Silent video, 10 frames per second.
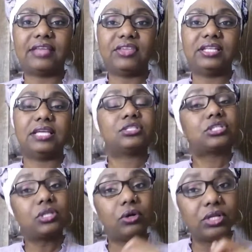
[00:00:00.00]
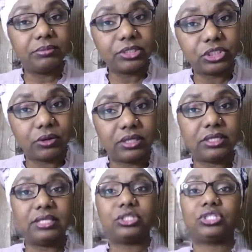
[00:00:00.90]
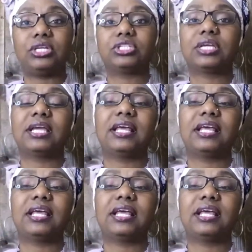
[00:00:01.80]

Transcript: I think slowly but surely it's changing.